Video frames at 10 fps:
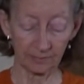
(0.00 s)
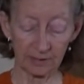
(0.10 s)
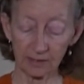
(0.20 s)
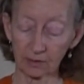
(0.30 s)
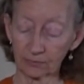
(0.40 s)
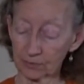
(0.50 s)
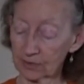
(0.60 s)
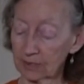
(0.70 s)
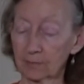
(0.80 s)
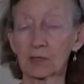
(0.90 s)
This is our first
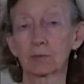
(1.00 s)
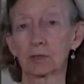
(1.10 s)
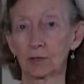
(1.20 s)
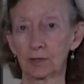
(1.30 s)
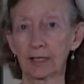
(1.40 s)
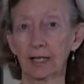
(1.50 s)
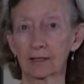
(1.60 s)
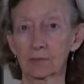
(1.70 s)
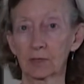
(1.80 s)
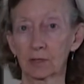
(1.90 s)
time, so we're learning
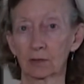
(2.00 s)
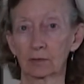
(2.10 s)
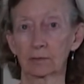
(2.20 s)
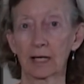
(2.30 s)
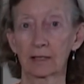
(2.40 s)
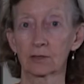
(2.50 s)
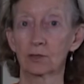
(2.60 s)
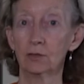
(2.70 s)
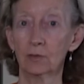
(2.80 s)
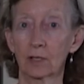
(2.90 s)
as we go, as
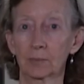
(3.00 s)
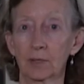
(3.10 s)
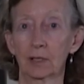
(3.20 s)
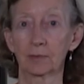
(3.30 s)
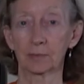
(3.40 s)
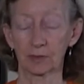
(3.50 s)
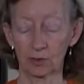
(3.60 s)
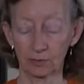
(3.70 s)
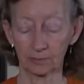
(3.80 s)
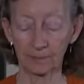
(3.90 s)
you are probably
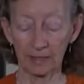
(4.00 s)
too.